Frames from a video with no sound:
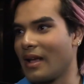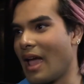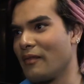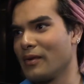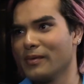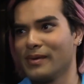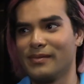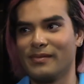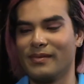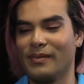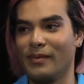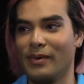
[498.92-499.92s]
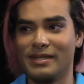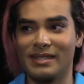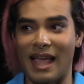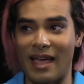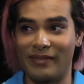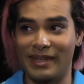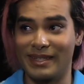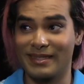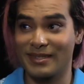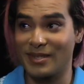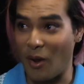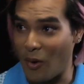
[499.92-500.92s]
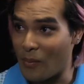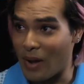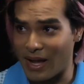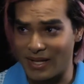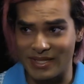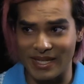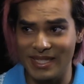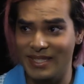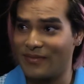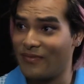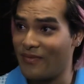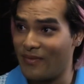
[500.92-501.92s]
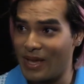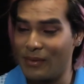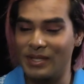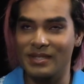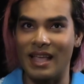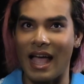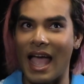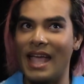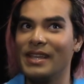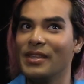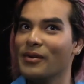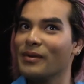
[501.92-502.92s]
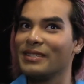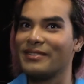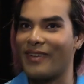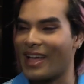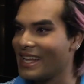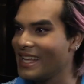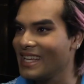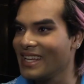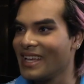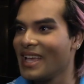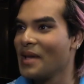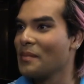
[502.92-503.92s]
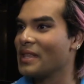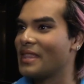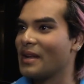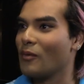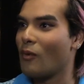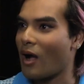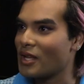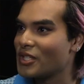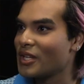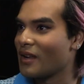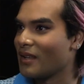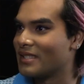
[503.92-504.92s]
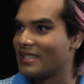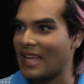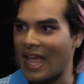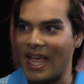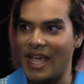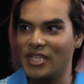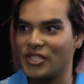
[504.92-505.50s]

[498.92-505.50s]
it. Everyone was laughing so much. It's, yeah. It was, I knew it was funny, but then, then watching it on stage,